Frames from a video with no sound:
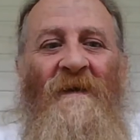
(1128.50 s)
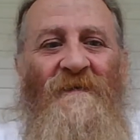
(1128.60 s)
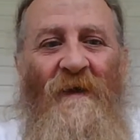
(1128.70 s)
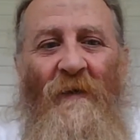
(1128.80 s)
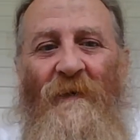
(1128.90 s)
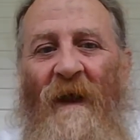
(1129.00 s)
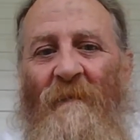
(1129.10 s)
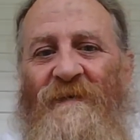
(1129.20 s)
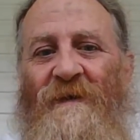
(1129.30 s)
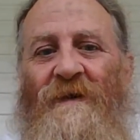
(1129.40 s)
So now I
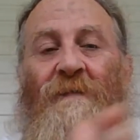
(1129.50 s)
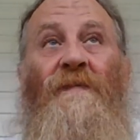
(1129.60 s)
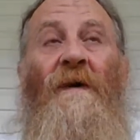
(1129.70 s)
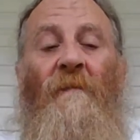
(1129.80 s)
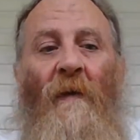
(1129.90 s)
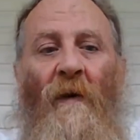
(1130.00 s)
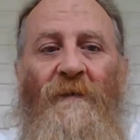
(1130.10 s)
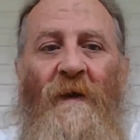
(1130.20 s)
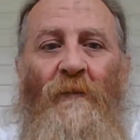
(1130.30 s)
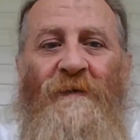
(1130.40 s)
beseech you, brother, mark
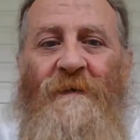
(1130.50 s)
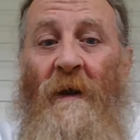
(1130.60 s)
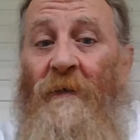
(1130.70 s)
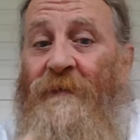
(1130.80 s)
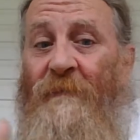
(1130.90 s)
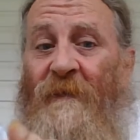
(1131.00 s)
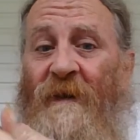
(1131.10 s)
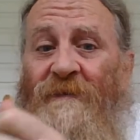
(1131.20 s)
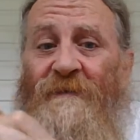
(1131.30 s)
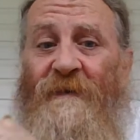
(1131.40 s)
them which cause
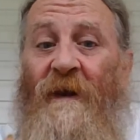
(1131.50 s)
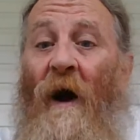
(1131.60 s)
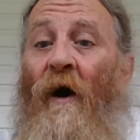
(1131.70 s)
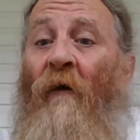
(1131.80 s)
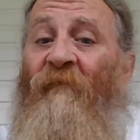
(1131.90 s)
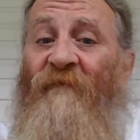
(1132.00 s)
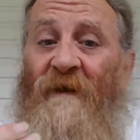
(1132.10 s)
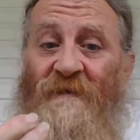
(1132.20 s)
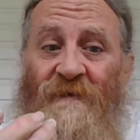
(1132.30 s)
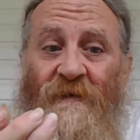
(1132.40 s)
division and
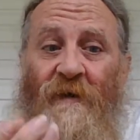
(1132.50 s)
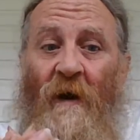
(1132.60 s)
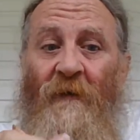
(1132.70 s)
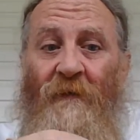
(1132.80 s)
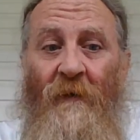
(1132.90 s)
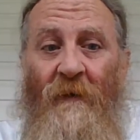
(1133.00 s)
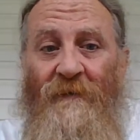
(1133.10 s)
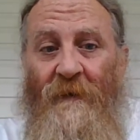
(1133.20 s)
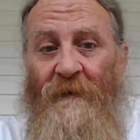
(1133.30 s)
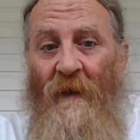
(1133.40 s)
offenses contrary
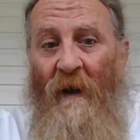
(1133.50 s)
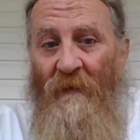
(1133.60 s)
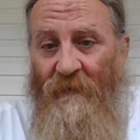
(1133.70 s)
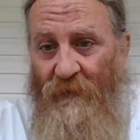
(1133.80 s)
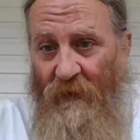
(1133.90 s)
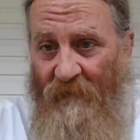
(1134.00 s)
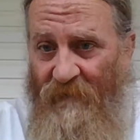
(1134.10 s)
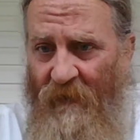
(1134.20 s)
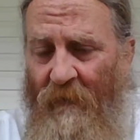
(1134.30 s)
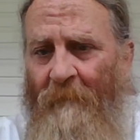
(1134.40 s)
to the doctrine you have
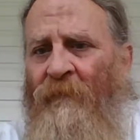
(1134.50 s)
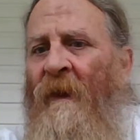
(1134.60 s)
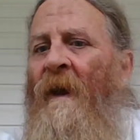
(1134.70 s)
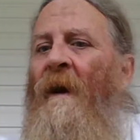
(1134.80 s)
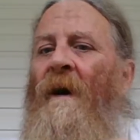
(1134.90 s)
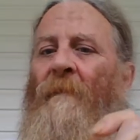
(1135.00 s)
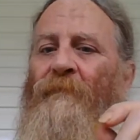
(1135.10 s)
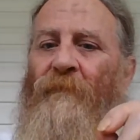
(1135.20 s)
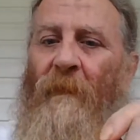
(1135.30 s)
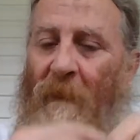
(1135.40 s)
learned,
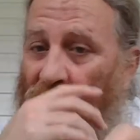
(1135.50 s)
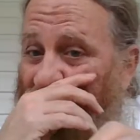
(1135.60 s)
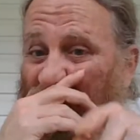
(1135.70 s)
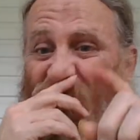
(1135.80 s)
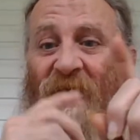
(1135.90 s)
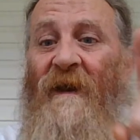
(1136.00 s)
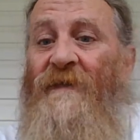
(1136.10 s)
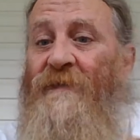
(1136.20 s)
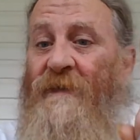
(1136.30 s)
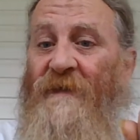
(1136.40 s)

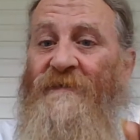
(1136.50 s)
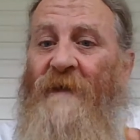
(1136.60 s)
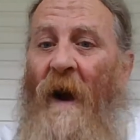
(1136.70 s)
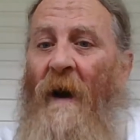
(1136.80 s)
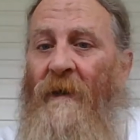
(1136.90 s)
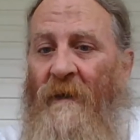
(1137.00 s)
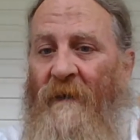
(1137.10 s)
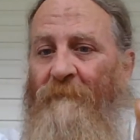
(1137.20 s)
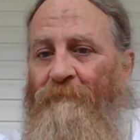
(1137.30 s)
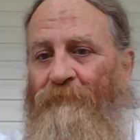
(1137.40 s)
Division is godly
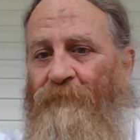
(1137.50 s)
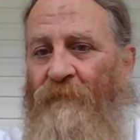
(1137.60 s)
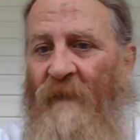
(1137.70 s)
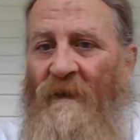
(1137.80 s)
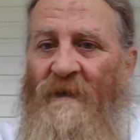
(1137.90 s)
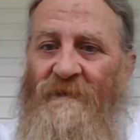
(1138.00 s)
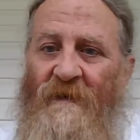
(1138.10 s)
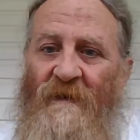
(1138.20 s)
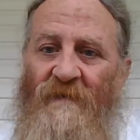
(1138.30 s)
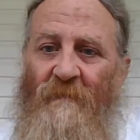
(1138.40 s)
unless it
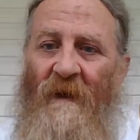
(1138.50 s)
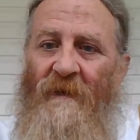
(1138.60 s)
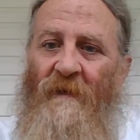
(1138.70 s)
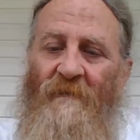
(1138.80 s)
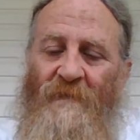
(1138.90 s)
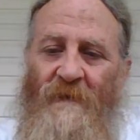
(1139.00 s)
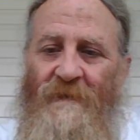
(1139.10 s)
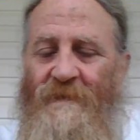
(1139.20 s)
comes by an offense.